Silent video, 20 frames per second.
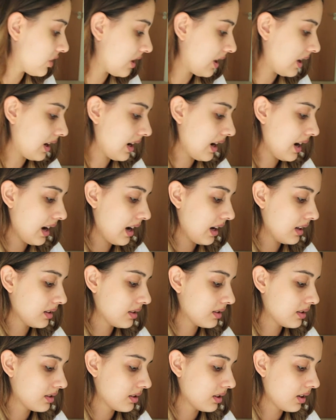than I
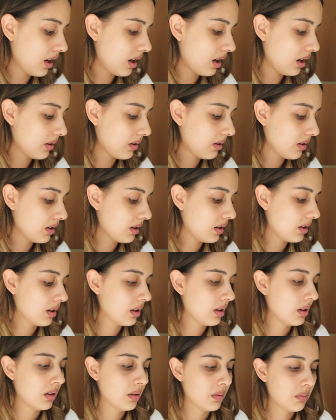had. So I'm
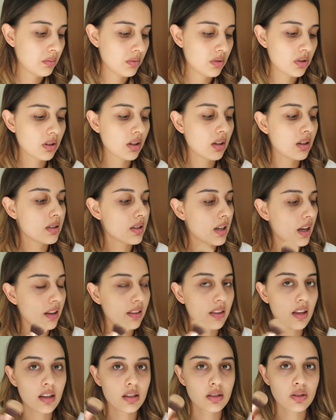just going to
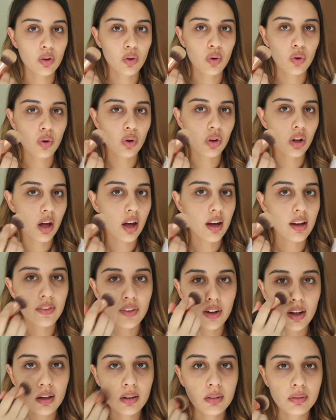take this all
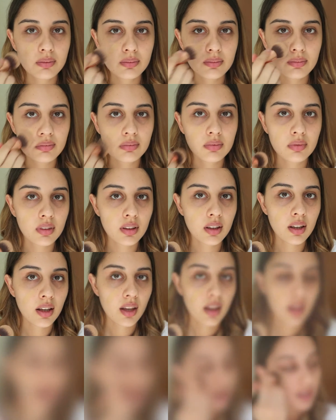over.
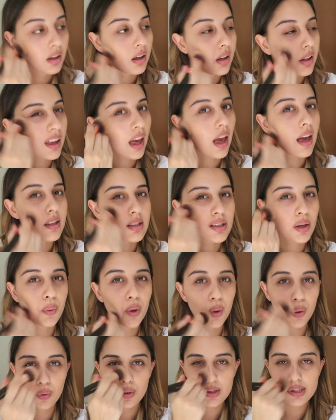Okay, so
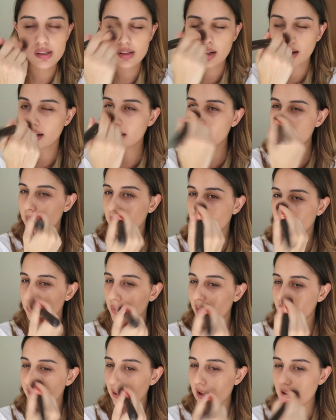I always start in the middle of
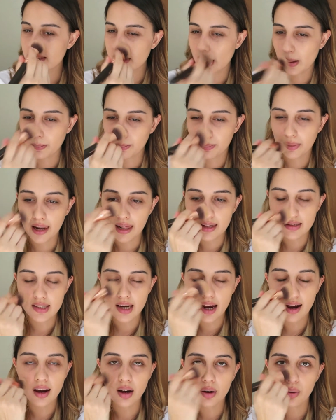my face and blend
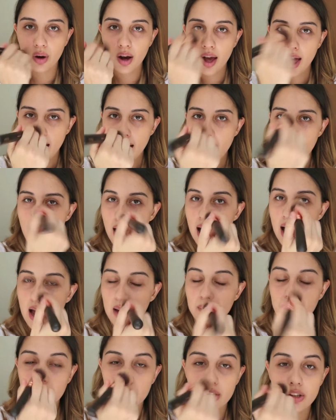out.
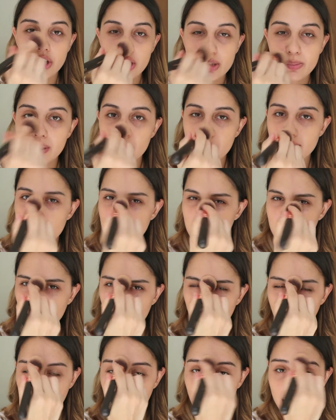Just because this
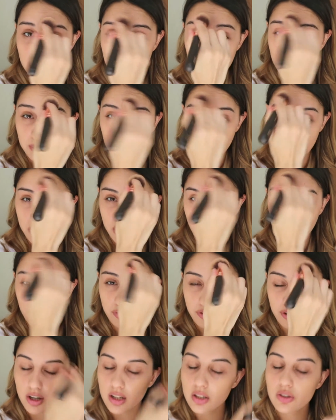is where I need the most
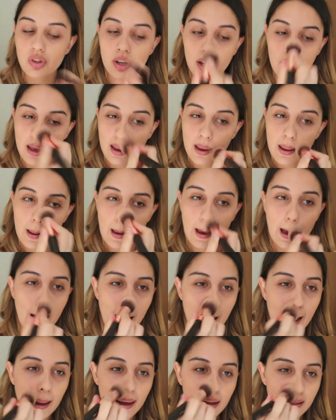coverage,
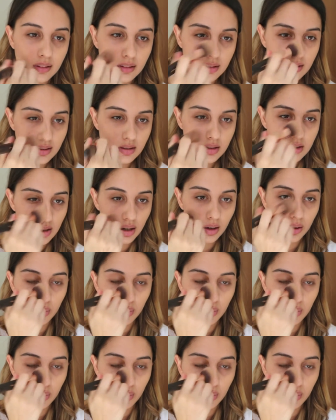and